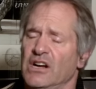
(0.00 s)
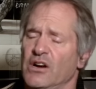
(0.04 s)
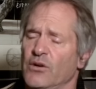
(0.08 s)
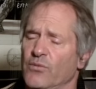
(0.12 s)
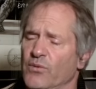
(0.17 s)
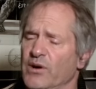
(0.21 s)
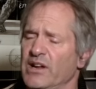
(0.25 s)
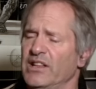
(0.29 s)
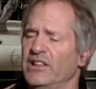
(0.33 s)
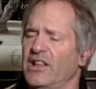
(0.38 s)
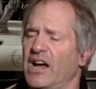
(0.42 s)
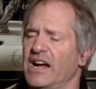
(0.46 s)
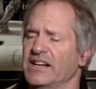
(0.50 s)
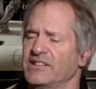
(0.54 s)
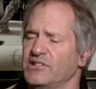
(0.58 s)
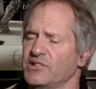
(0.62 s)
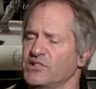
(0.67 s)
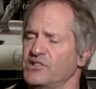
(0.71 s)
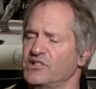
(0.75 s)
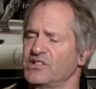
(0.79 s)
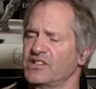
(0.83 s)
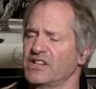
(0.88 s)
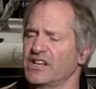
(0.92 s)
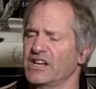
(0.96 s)
We like to
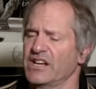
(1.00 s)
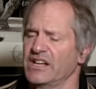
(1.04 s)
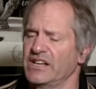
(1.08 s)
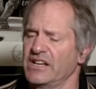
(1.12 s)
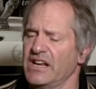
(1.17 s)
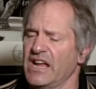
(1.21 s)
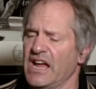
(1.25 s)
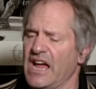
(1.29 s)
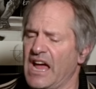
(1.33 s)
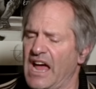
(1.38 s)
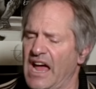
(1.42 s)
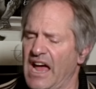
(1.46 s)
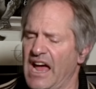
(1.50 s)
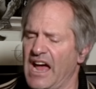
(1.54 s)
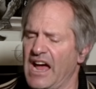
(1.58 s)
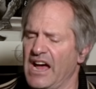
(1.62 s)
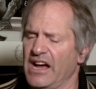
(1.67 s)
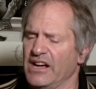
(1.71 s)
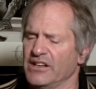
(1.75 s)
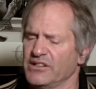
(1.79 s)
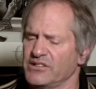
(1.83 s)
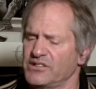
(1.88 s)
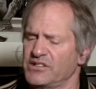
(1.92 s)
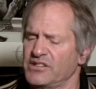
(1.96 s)
see it
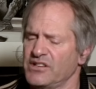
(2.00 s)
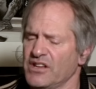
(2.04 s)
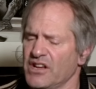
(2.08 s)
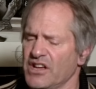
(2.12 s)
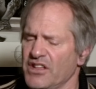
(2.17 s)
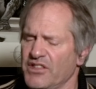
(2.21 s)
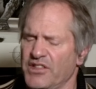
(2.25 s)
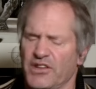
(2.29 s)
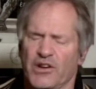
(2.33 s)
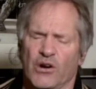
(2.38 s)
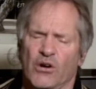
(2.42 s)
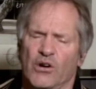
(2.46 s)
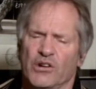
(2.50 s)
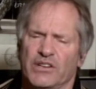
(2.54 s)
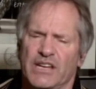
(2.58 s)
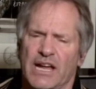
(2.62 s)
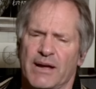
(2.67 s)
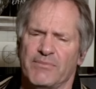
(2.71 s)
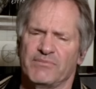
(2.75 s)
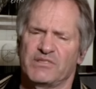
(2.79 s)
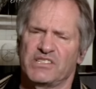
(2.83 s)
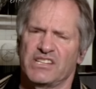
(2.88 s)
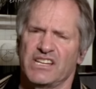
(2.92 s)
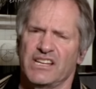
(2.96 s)
as the old
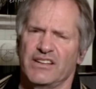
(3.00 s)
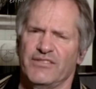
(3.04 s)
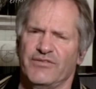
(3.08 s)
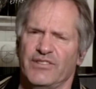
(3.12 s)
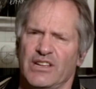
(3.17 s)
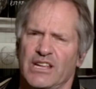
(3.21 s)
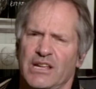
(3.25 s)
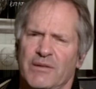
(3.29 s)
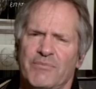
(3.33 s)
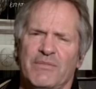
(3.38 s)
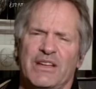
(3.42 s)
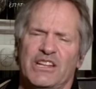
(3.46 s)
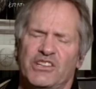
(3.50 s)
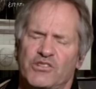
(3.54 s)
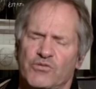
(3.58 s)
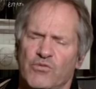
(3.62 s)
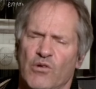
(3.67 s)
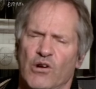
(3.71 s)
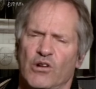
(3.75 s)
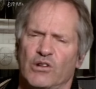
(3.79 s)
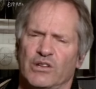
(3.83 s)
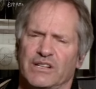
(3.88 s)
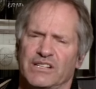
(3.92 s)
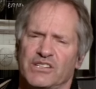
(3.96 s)
MTV meets
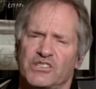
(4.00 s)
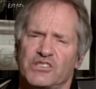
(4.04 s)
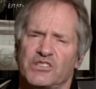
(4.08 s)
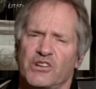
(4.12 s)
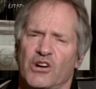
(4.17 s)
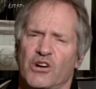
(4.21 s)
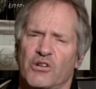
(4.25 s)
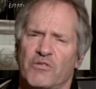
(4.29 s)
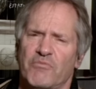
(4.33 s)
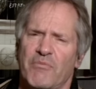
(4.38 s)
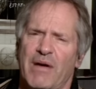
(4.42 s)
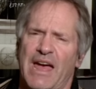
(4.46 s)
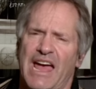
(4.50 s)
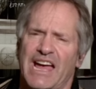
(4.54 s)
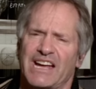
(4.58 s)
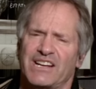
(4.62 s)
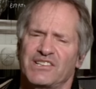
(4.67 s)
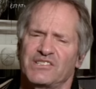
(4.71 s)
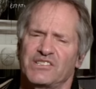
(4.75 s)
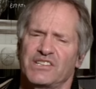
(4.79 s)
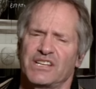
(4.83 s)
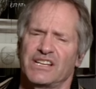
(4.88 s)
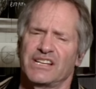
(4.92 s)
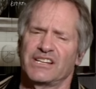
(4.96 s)
Rolling Stone
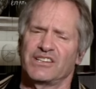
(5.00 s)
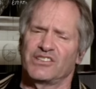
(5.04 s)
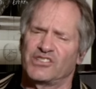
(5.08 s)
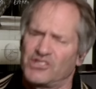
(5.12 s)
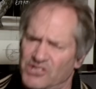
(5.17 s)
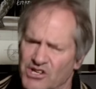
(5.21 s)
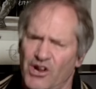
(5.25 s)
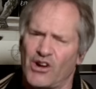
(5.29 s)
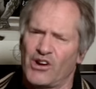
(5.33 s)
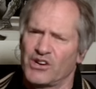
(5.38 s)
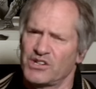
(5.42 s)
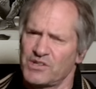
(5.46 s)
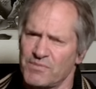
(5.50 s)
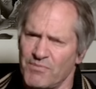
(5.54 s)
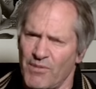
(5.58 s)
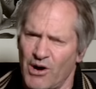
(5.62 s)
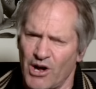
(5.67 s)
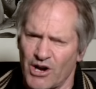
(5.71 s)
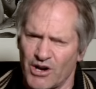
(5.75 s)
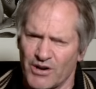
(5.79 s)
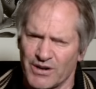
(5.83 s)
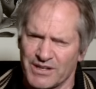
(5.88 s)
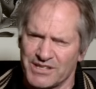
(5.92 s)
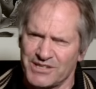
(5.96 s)
magazine, Staunch
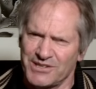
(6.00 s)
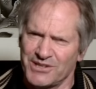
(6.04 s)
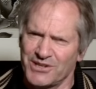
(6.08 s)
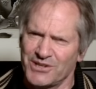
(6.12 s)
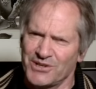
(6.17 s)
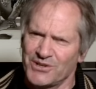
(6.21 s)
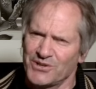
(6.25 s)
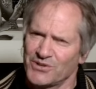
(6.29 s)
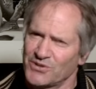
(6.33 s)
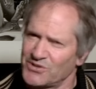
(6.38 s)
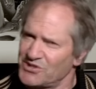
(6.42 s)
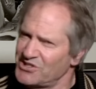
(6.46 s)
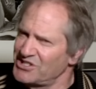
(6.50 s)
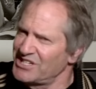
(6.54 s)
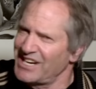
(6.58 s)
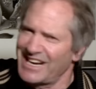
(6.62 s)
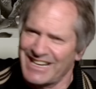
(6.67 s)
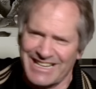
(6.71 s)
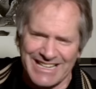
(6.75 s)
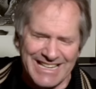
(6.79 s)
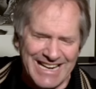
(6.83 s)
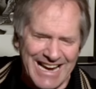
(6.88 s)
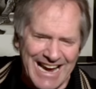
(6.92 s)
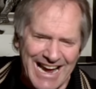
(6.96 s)
Moderates News.
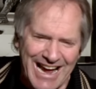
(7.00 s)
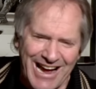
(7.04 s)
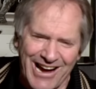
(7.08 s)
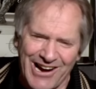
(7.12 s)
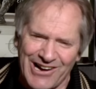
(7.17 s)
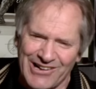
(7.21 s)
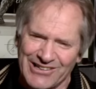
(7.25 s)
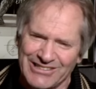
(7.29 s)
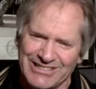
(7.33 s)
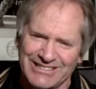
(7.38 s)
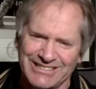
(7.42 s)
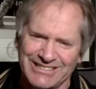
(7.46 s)
Check it out.